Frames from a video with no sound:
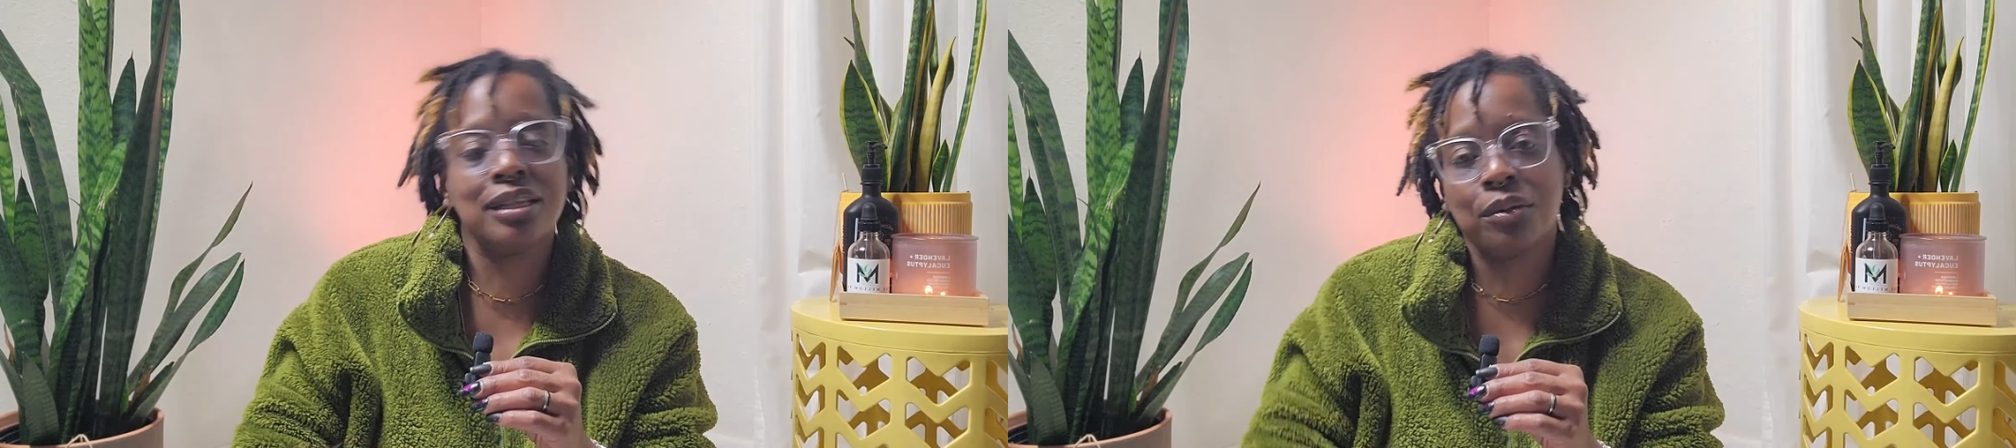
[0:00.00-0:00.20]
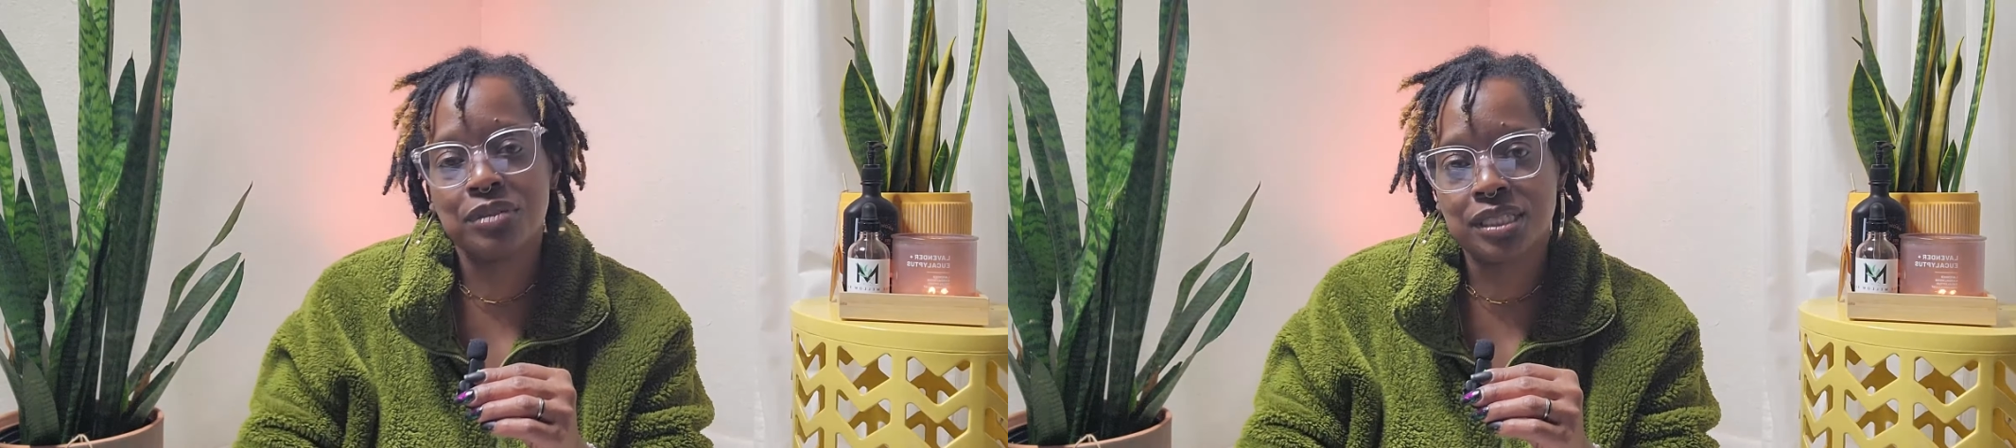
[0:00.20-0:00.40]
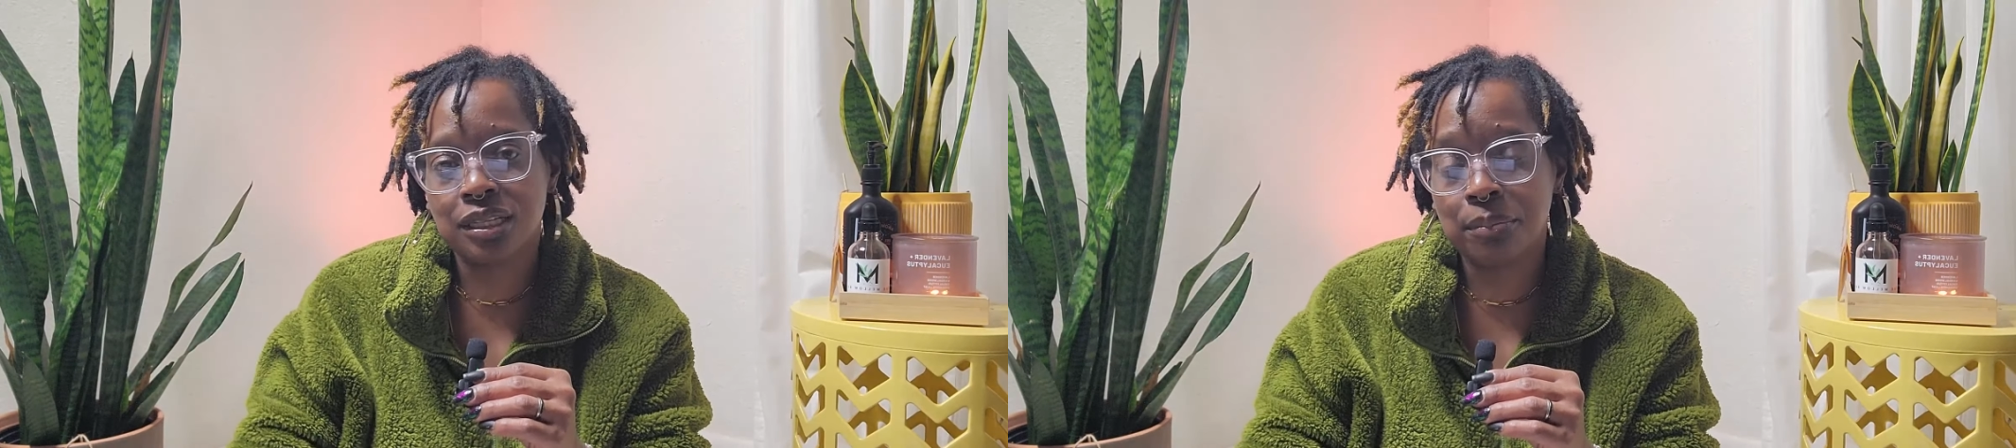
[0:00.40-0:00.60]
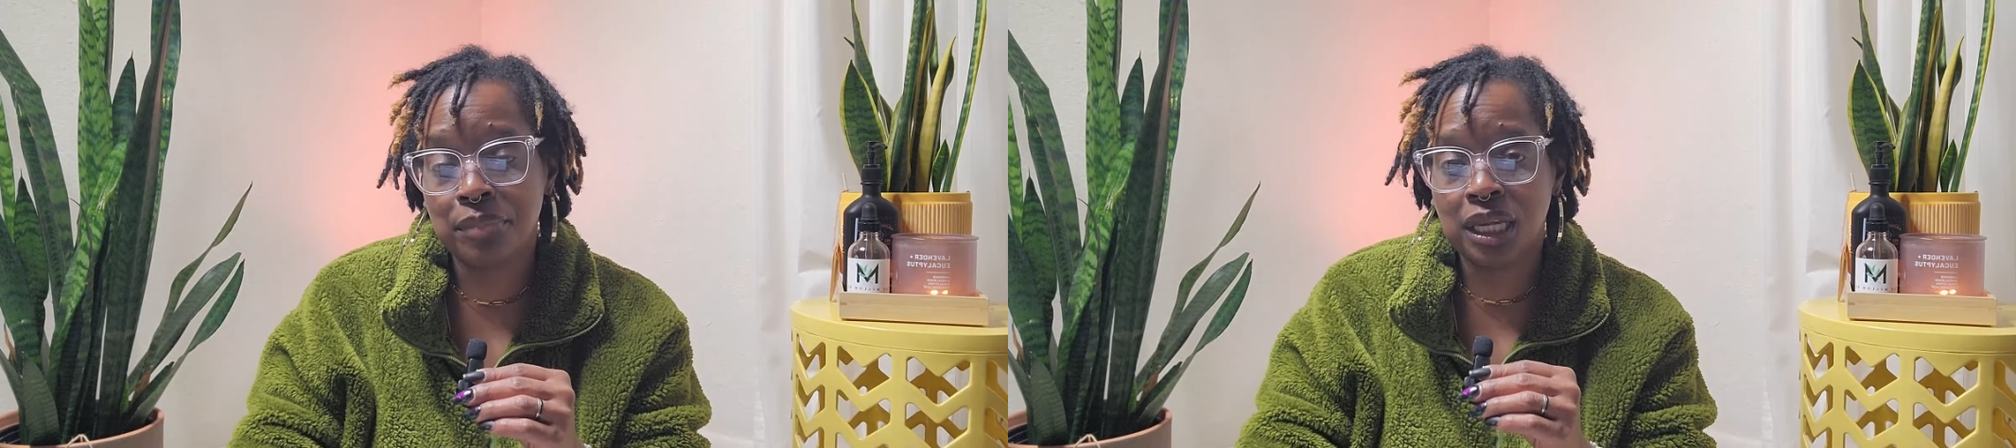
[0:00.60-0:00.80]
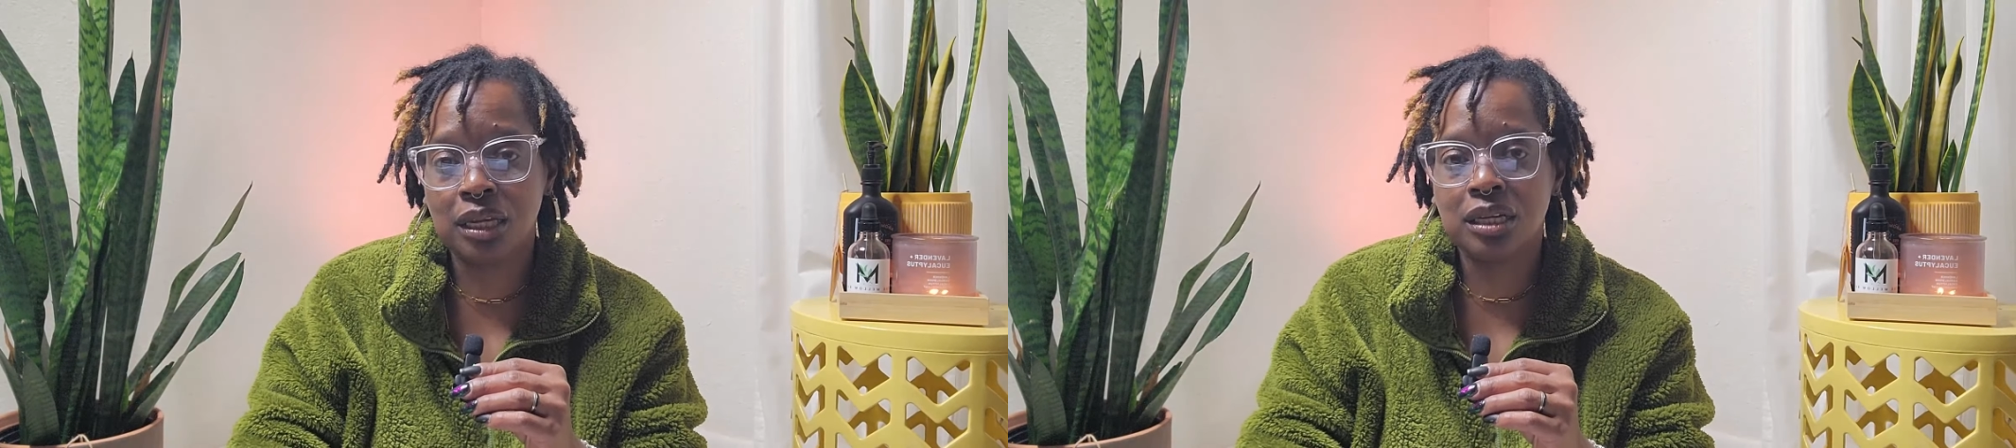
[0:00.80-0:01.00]
that was in the
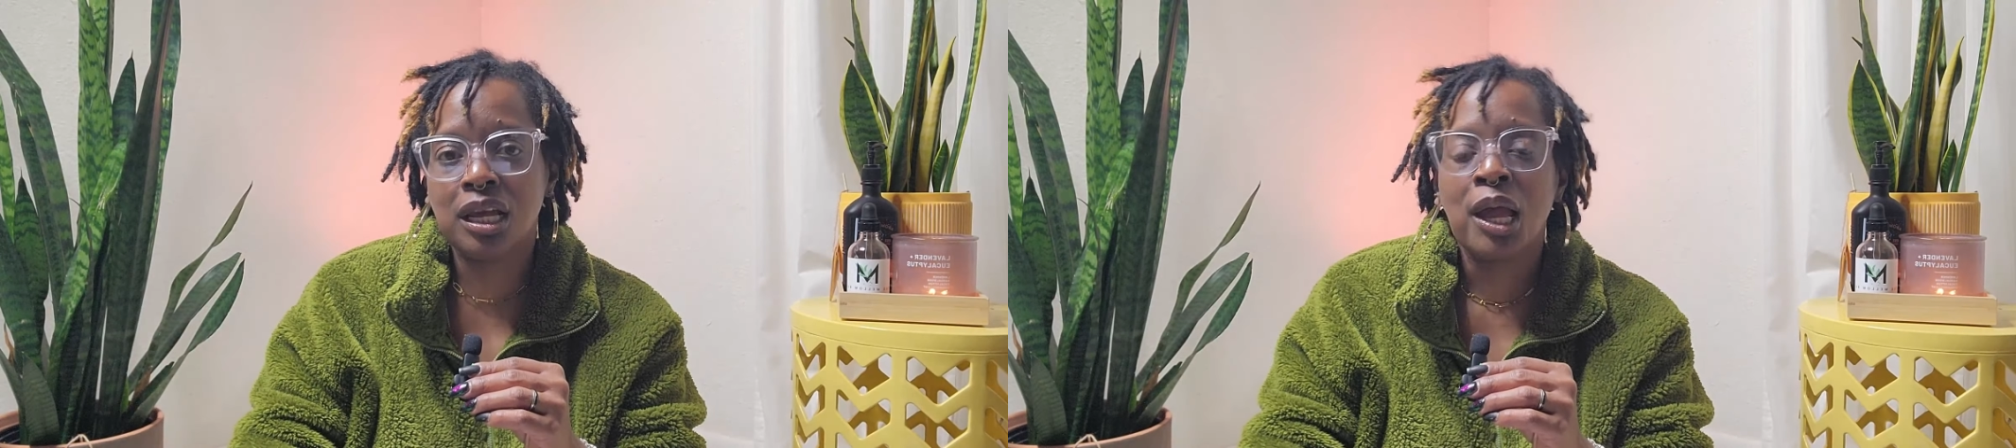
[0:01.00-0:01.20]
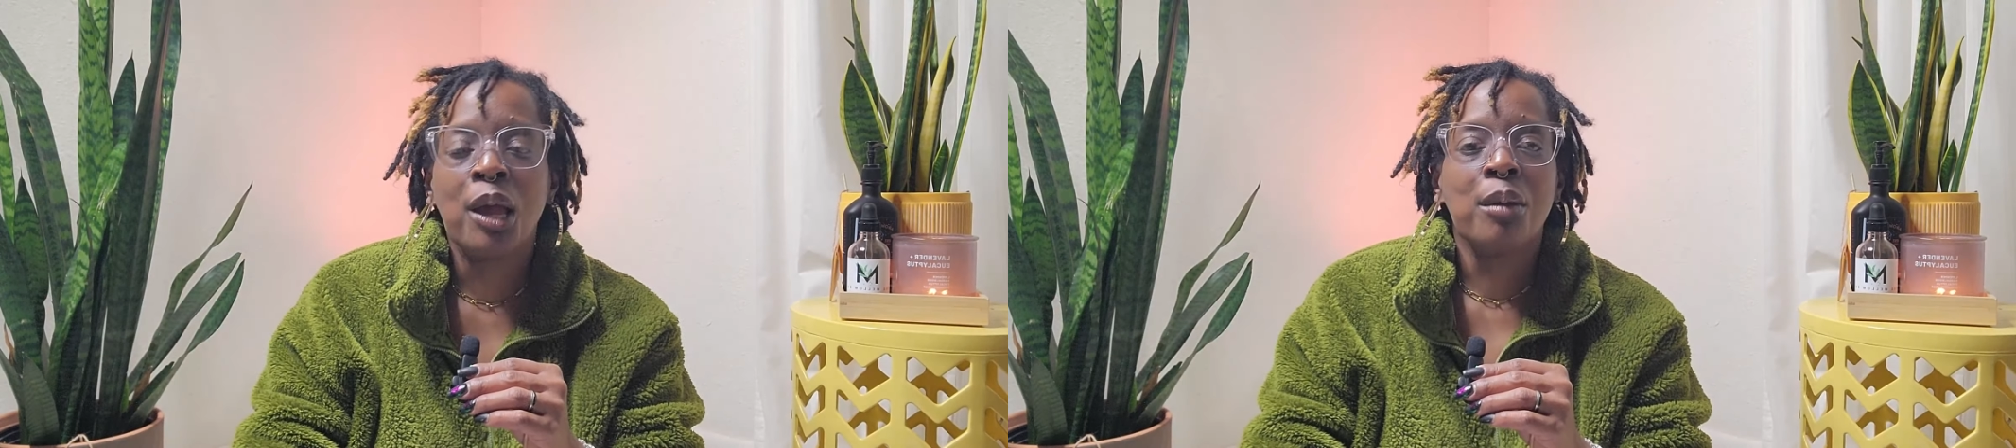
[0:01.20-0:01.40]
mid.